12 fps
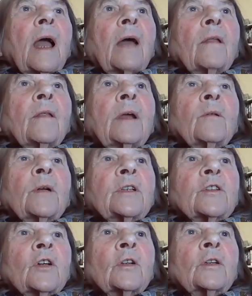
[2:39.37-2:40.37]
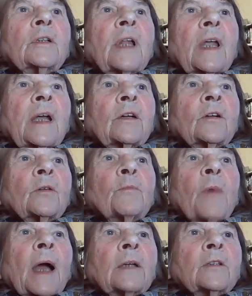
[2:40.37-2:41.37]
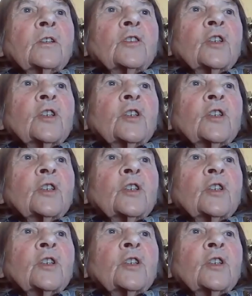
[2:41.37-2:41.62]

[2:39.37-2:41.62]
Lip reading: and they returned later back to